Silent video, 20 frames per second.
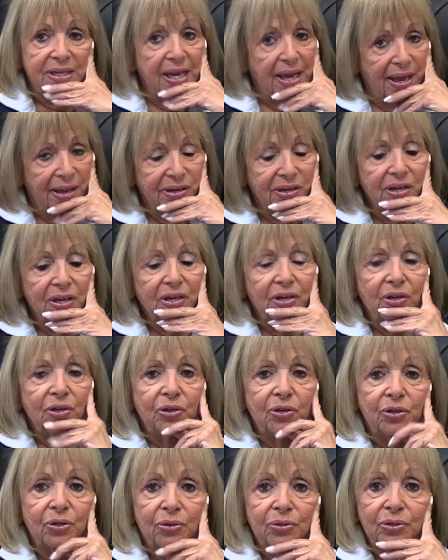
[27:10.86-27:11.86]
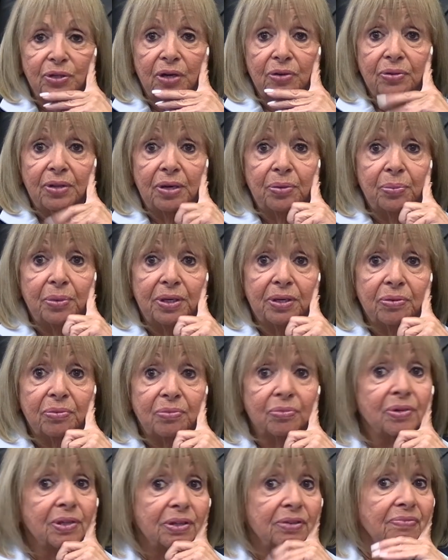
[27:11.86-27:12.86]
yet, you'll know that we're
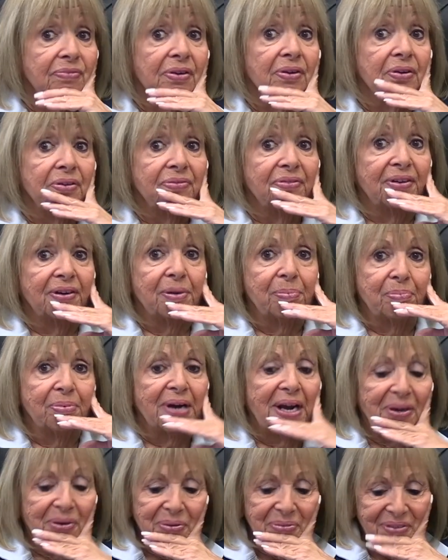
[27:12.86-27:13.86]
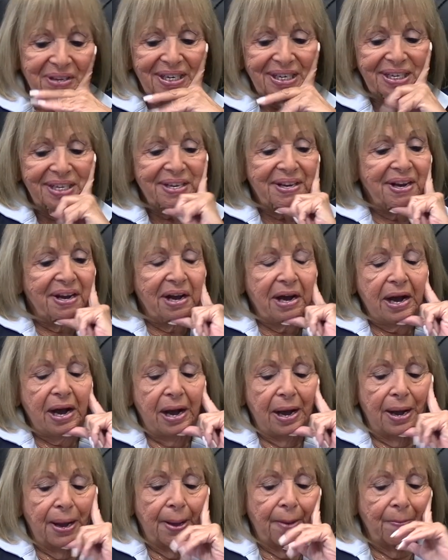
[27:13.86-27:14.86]
really very, very proud of it.
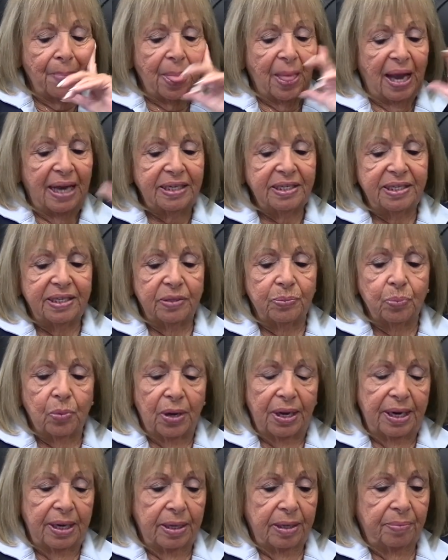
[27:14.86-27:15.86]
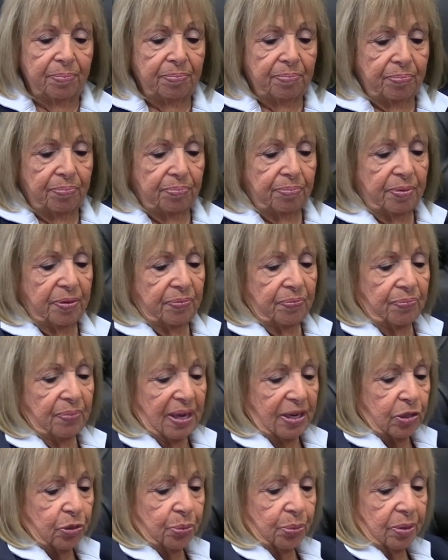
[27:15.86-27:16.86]
I did want to,
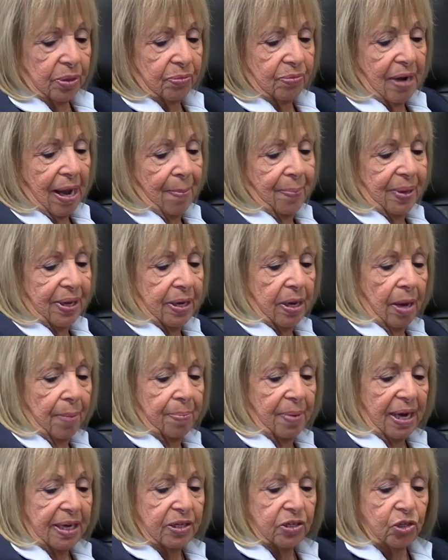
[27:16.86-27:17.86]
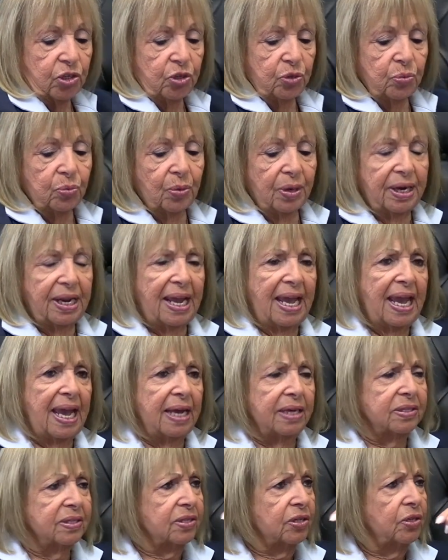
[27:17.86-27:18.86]
as we're wrapping up, I do want to
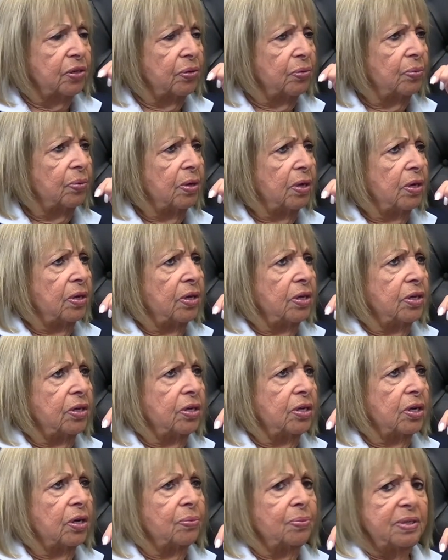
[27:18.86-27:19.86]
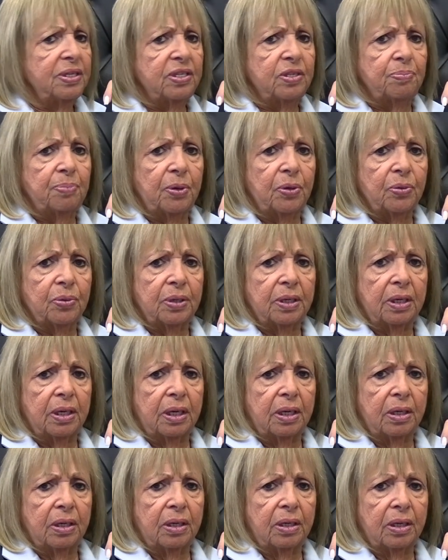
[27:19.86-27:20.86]
ask you, we spoke
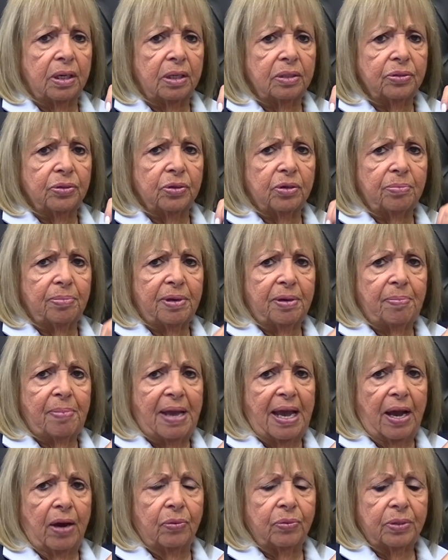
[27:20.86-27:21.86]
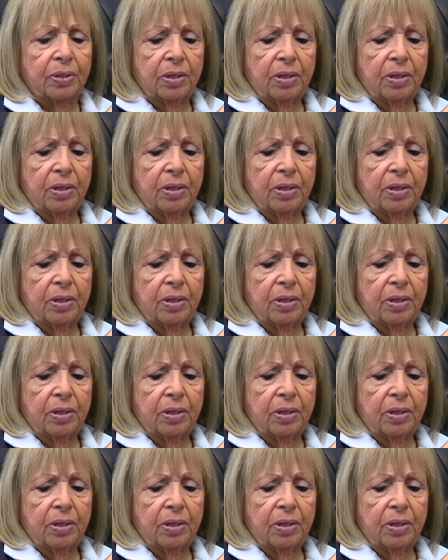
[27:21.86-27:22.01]
a little bit about